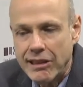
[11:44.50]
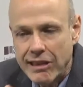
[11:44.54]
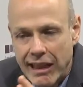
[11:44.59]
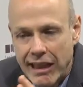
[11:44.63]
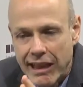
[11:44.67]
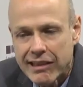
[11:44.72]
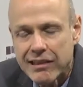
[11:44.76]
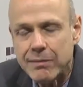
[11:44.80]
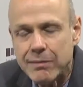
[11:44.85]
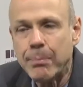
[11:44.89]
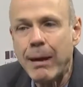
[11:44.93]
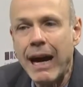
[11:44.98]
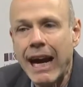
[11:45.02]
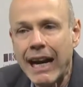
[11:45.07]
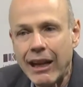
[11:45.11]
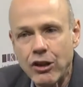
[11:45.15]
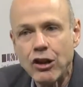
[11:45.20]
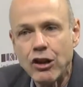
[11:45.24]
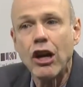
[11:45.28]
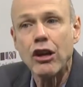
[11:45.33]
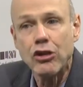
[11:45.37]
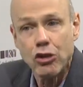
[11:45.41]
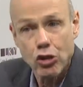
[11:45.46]
this might
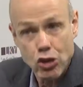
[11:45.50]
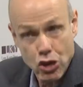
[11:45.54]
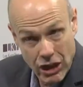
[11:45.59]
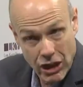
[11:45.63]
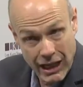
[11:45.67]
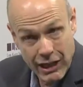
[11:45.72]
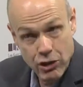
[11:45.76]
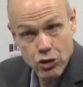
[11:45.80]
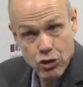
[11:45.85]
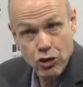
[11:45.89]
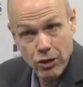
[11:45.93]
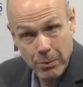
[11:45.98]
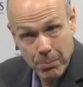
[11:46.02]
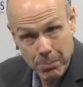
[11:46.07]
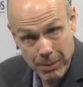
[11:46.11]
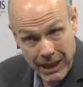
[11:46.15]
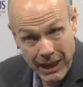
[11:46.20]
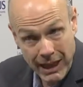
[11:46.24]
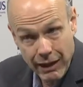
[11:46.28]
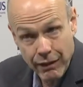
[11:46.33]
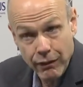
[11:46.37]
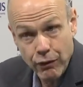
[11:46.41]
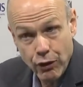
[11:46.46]
not change the
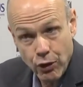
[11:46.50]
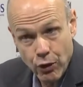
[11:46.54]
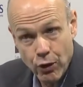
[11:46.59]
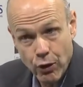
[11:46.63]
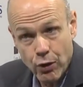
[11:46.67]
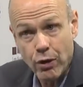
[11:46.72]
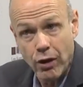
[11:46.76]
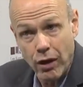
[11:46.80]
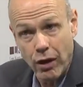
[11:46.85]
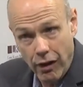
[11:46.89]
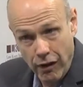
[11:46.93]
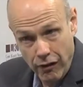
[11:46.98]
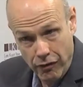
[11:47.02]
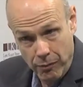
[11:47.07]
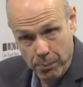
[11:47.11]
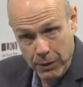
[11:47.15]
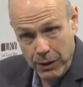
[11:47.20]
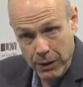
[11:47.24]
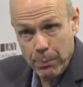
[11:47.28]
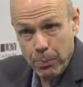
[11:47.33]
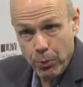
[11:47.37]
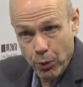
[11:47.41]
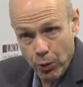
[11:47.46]
behavior of
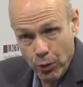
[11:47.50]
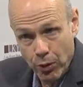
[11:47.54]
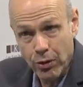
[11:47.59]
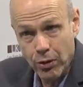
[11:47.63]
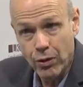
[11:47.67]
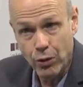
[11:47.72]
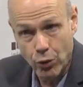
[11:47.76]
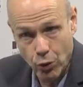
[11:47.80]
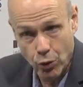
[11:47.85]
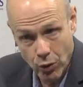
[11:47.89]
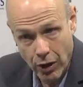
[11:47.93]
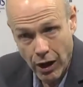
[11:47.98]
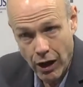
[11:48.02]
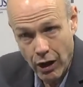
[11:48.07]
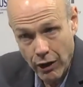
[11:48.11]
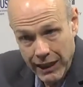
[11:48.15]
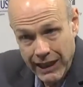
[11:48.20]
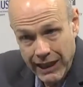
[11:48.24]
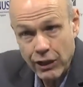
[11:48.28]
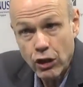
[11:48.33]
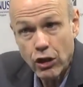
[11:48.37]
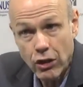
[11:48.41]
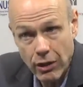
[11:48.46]
people who are
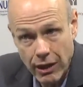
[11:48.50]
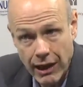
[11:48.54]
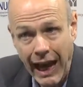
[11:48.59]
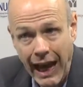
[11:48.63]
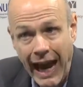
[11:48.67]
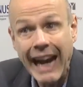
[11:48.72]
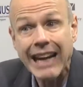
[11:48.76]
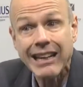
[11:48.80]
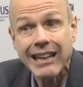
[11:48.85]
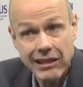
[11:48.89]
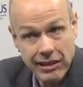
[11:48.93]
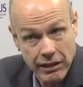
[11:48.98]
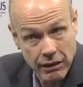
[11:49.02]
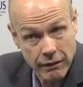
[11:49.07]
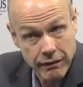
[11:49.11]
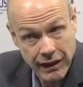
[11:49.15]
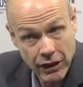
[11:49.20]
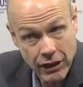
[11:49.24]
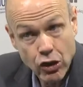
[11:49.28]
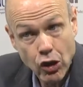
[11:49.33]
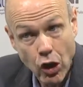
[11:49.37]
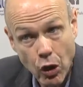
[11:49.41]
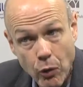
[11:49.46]
active
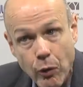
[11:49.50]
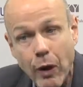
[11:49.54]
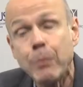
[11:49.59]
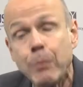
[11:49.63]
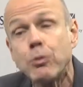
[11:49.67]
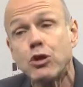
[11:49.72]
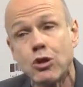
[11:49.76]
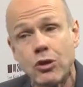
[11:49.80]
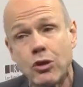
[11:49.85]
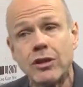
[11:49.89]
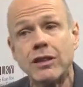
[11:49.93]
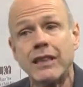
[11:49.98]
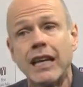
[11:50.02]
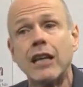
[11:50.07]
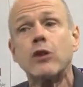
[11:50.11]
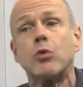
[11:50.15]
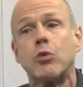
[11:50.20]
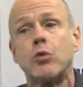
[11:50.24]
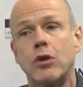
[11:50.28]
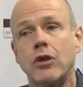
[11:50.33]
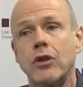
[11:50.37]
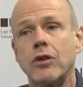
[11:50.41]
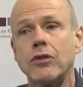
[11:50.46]
in corruption
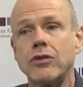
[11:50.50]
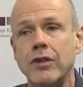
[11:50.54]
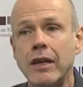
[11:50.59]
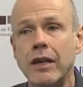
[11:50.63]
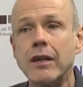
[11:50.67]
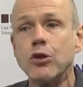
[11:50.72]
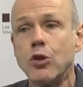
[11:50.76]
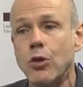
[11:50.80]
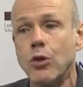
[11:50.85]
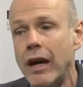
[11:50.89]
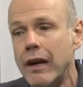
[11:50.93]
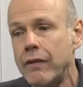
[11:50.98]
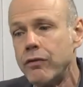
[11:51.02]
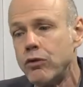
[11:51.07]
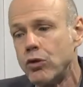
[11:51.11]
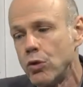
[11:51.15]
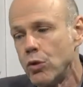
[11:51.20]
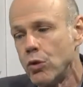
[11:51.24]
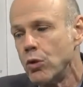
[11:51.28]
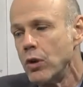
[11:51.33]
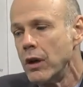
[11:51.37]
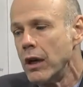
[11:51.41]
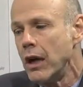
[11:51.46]
networks. You have
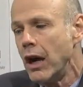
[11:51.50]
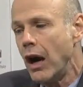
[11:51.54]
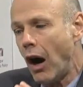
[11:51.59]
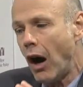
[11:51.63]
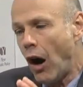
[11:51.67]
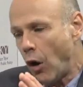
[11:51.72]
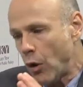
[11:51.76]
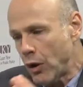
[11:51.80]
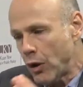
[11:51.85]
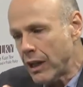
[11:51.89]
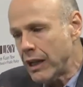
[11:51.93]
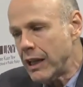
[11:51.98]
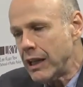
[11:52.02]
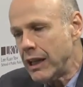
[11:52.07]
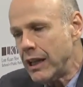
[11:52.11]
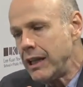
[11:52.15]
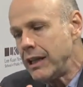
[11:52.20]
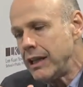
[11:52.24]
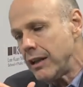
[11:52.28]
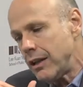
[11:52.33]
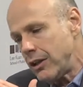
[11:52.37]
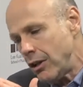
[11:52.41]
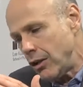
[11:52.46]
to
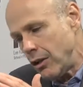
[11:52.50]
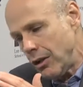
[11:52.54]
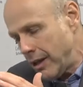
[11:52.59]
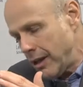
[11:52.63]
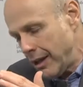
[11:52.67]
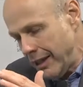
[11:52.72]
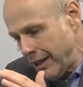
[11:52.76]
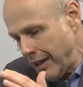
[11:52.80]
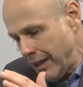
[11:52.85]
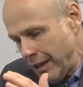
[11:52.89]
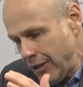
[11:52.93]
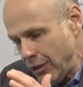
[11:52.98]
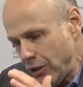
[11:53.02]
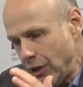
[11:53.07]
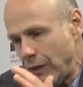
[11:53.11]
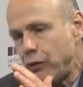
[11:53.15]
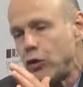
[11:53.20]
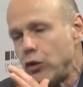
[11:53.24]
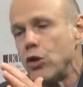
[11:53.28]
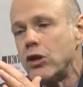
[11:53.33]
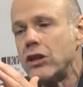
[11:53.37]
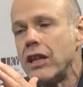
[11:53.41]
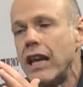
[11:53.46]
only,
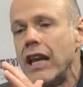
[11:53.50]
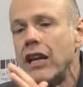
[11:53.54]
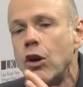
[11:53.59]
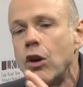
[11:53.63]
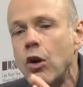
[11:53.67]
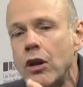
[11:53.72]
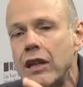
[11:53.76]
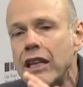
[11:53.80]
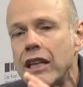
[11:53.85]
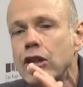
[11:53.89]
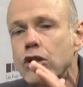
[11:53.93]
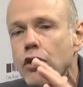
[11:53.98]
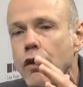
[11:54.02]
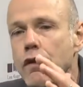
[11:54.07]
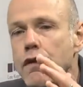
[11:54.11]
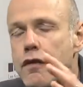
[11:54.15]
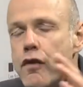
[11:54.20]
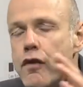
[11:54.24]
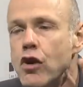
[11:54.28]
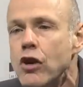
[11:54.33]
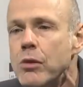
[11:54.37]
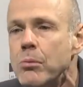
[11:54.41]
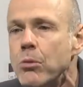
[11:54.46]
if you take only the
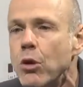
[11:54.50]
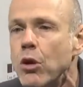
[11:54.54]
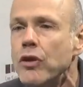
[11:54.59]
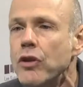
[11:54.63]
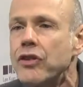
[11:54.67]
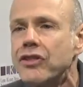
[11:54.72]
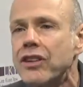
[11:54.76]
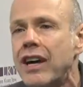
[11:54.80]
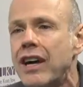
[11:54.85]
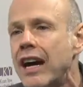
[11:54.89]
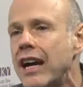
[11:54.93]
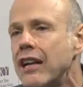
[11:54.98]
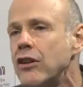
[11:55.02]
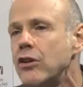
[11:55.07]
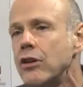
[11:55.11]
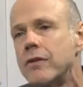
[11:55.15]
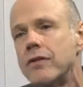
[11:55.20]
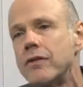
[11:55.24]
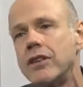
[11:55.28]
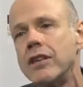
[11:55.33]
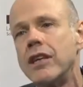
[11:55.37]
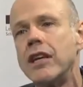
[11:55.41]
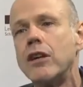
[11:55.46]
formal side
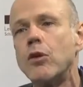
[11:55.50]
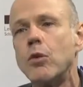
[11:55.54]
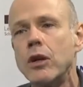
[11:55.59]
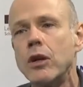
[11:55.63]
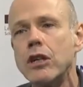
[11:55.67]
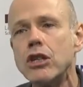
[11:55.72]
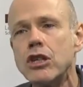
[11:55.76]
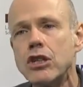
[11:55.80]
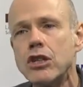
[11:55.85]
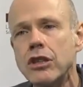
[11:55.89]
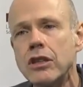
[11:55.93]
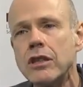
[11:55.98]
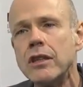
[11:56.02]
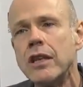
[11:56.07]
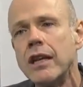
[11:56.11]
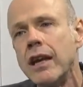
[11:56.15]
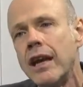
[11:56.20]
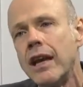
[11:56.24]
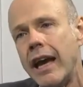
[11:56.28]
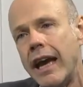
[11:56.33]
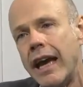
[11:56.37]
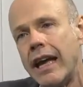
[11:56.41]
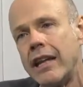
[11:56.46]
of the equation
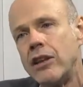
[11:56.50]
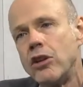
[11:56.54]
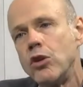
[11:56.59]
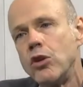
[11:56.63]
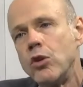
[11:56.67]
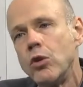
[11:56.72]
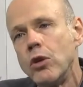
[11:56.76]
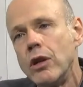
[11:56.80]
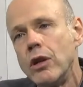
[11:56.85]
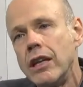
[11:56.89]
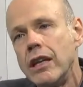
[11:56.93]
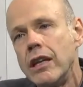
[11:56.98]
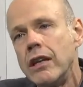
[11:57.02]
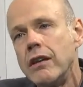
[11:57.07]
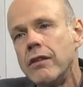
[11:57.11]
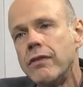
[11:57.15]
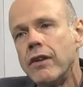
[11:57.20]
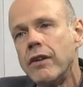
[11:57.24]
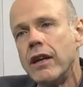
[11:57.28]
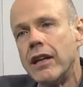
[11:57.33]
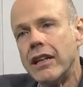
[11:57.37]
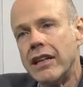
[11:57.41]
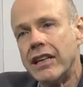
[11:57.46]
and you
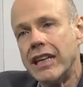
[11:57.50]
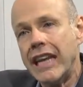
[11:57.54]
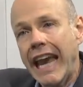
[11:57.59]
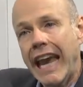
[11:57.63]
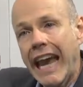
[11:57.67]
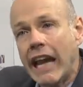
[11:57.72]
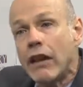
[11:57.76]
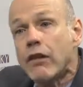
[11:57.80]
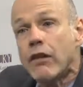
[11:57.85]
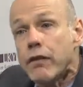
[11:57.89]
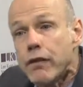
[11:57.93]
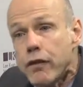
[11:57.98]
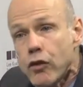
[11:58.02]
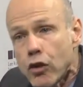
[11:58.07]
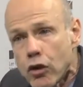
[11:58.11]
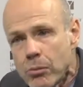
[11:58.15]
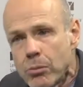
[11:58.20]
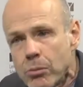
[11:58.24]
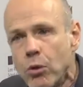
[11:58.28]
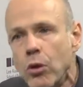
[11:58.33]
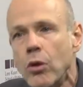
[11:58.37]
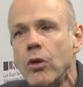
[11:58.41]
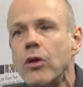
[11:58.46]
leave the
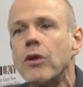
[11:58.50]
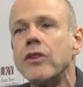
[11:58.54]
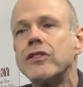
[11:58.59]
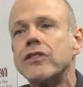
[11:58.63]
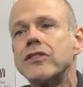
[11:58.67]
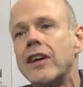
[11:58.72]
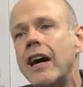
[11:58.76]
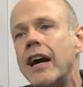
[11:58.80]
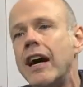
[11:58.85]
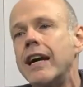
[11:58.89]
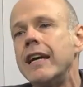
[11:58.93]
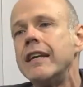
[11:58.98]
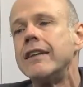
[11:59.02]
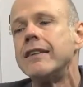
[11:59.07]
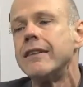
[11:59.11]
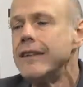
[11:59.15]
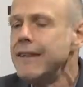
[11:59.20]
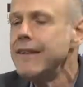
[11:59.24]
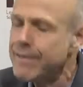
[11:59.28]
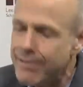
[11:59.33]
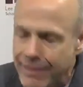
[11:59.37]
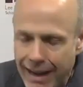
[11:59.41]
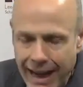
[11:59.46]
informal side,
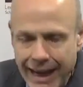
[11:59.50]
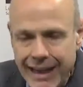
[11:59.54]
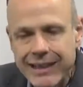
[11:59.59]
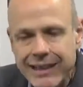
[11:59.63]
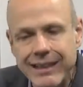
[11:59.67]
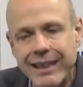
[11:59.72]
I